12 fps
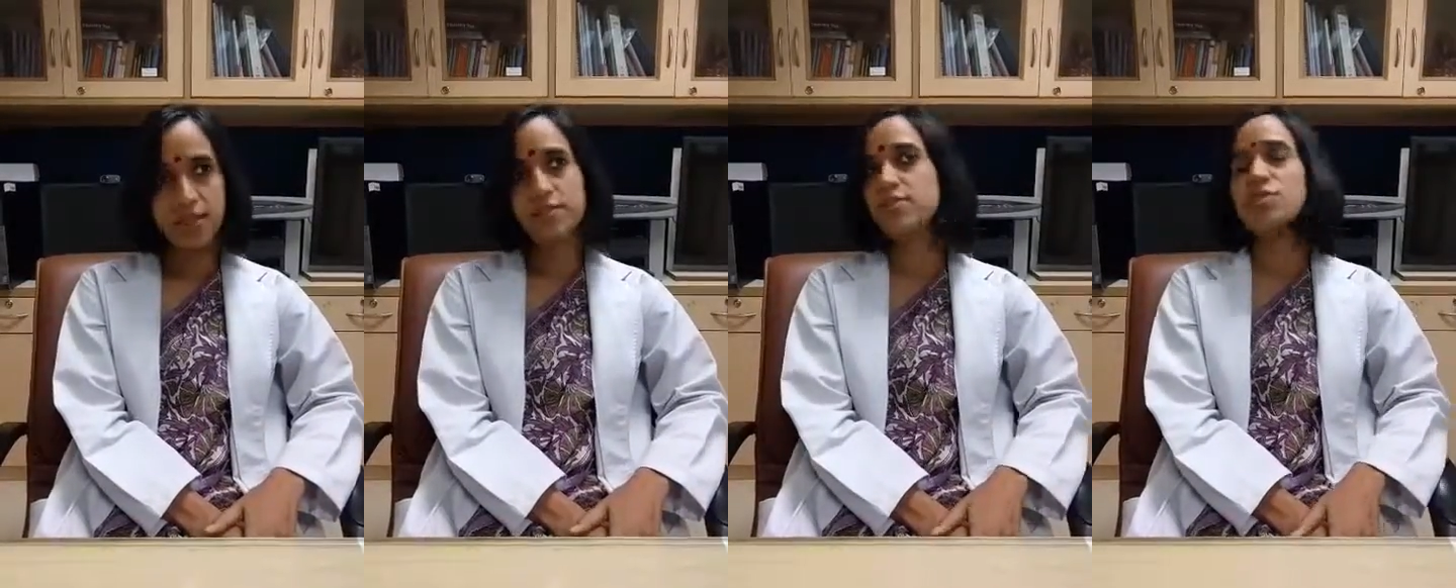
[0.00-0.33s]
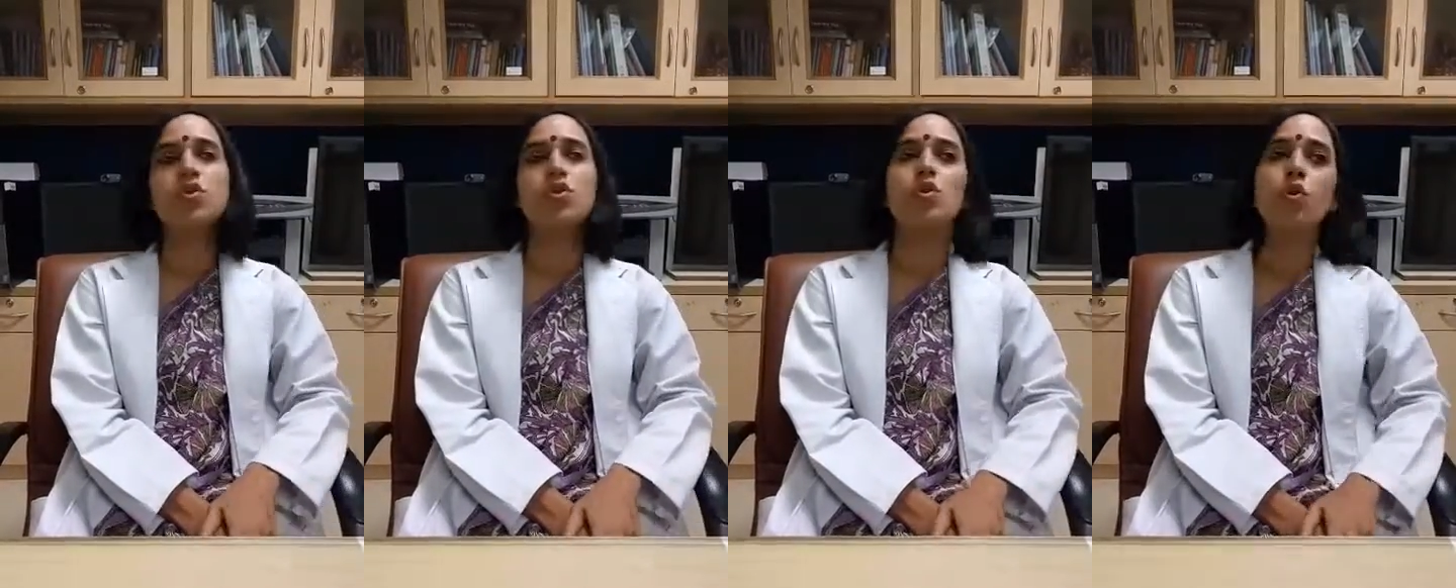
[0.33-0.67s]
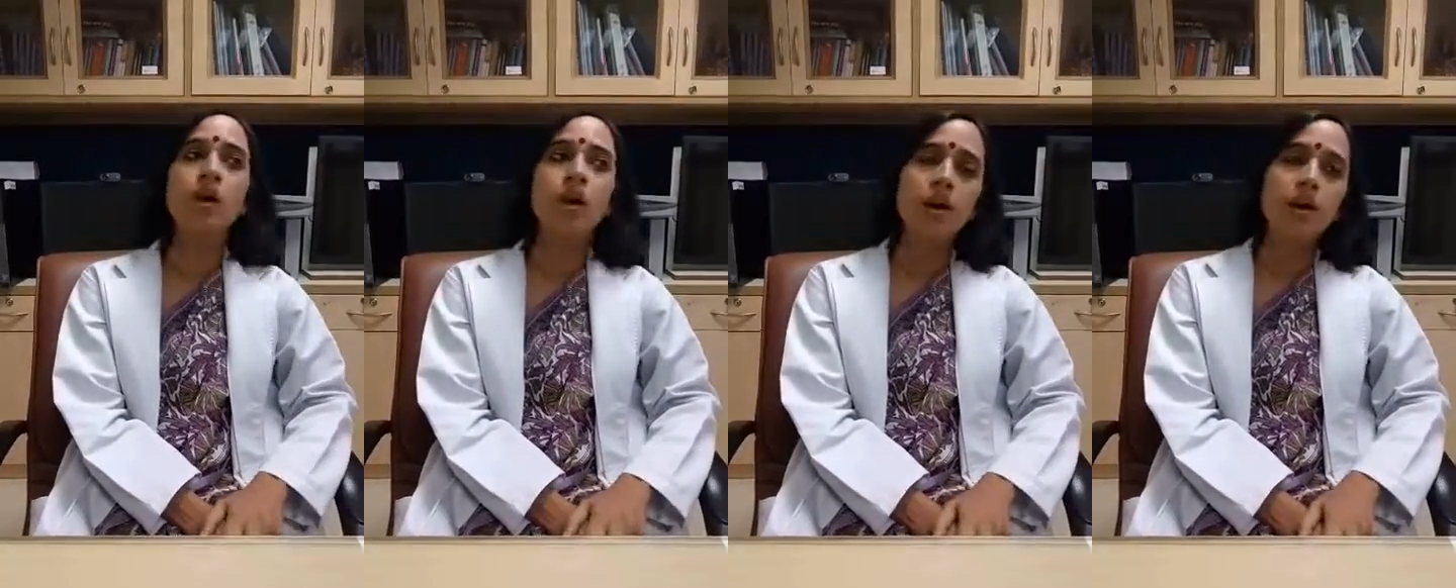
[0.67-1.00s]

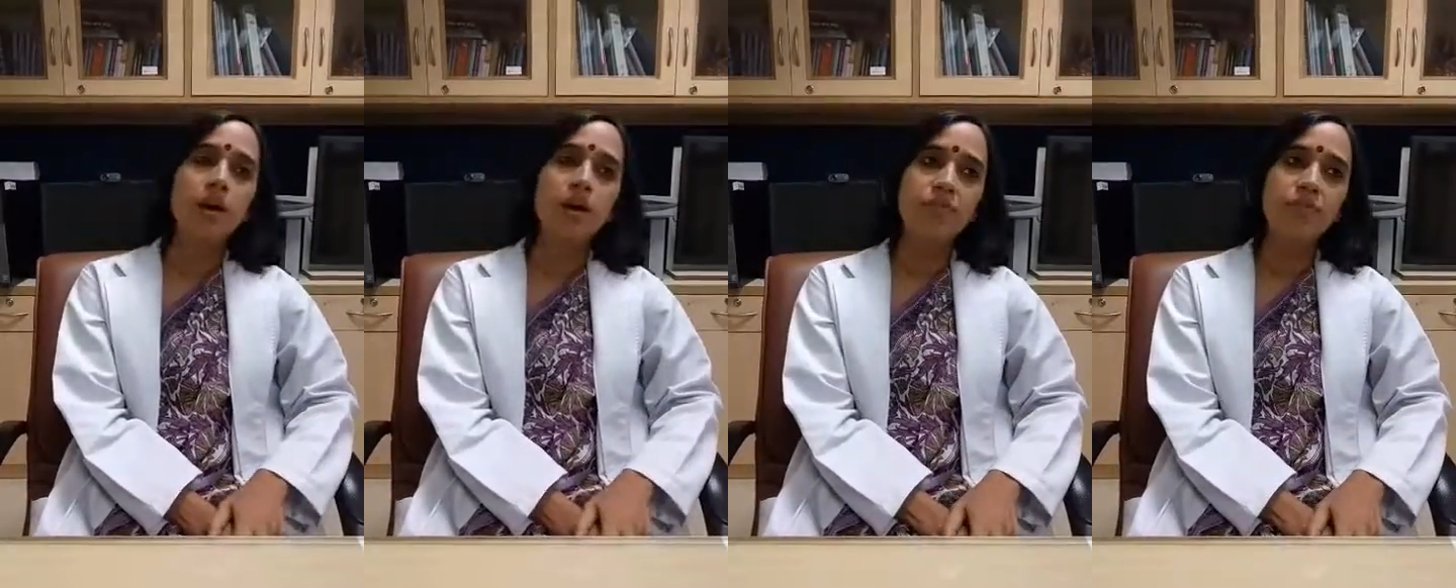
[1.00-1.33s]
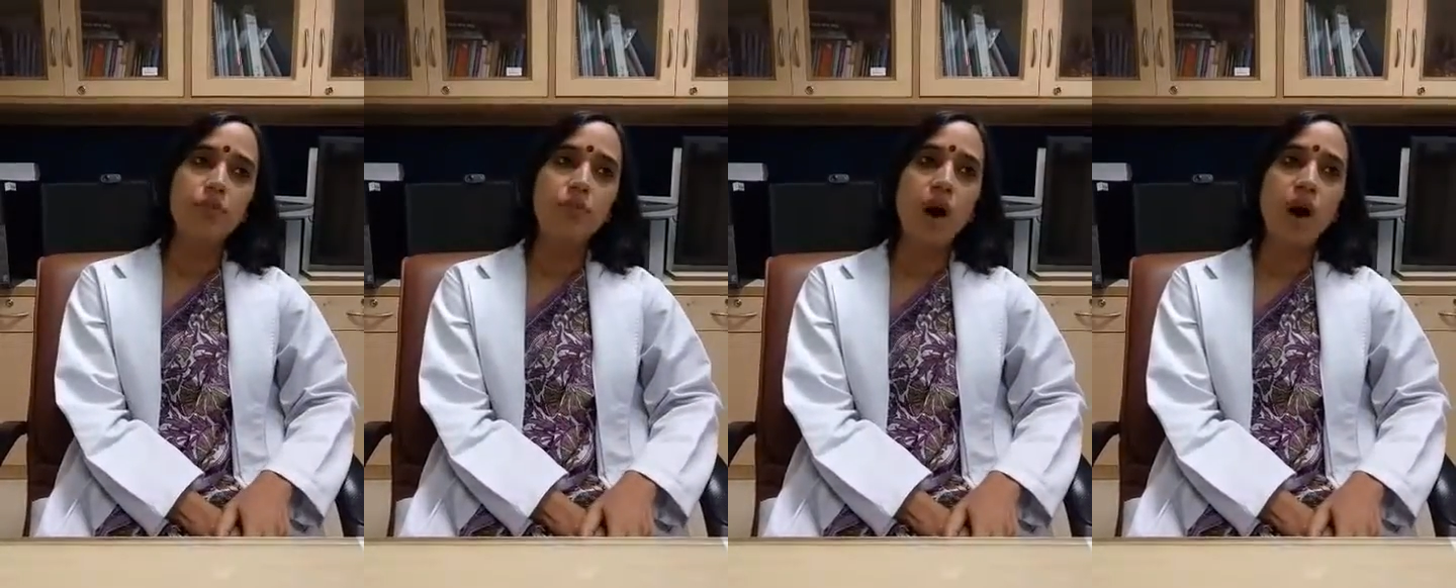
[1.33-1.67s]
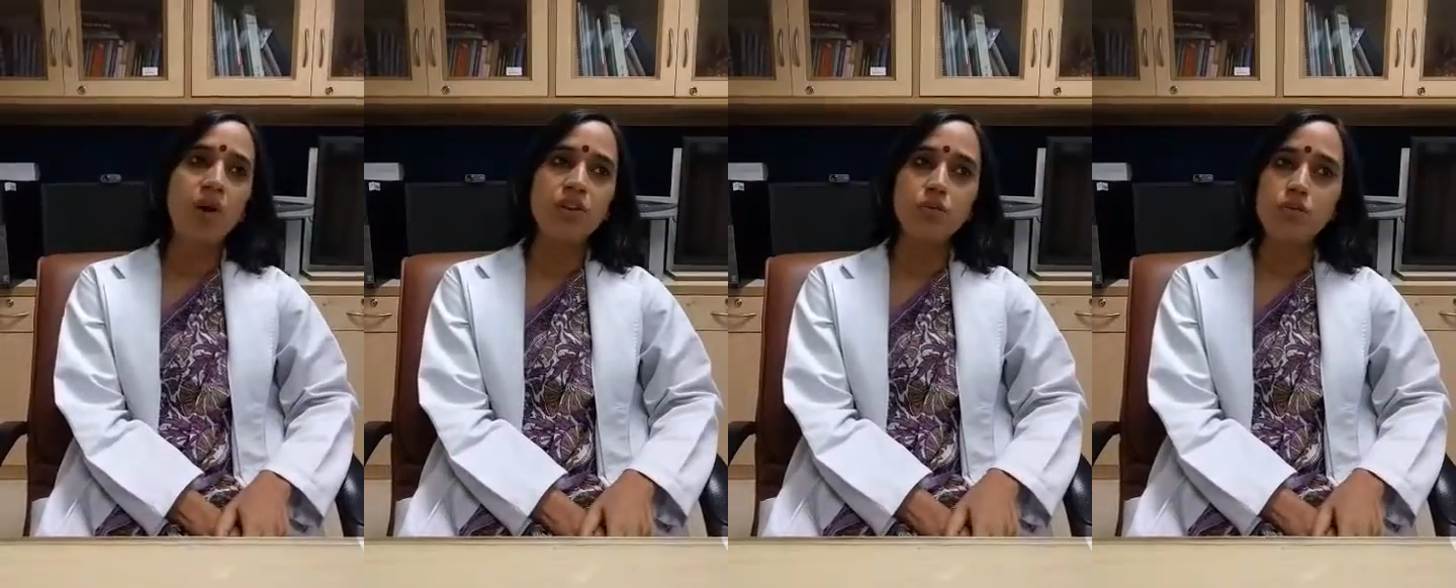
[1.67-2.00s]
So if you
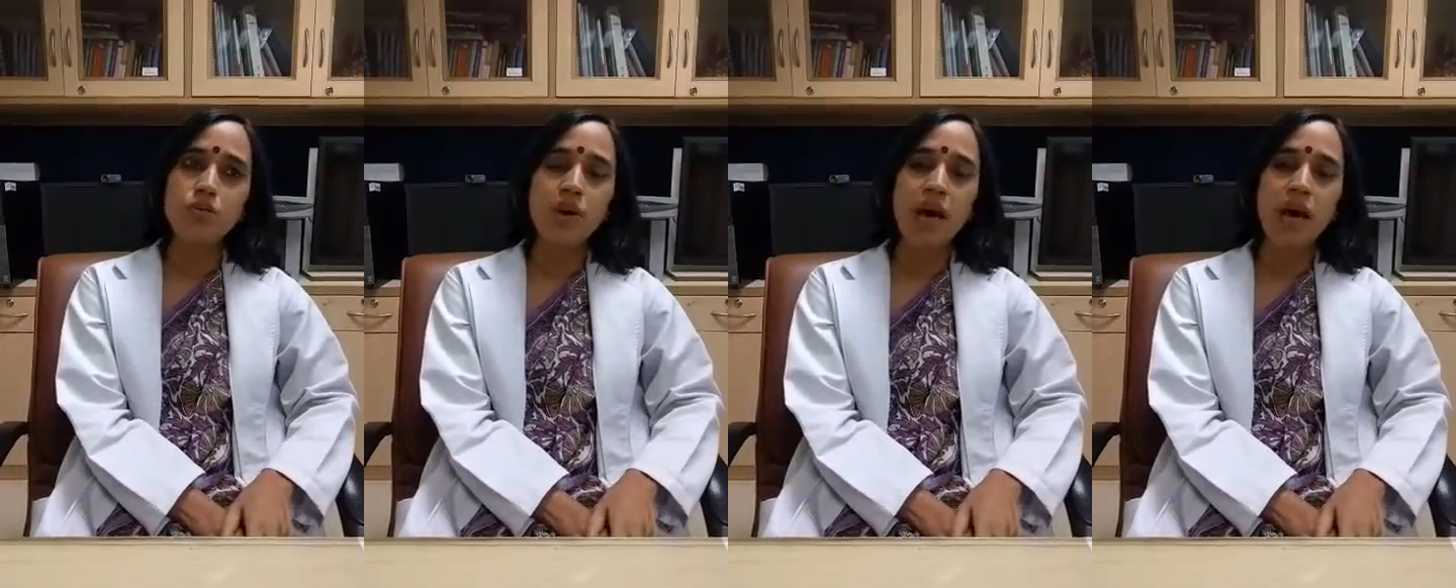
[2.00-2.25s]
are used to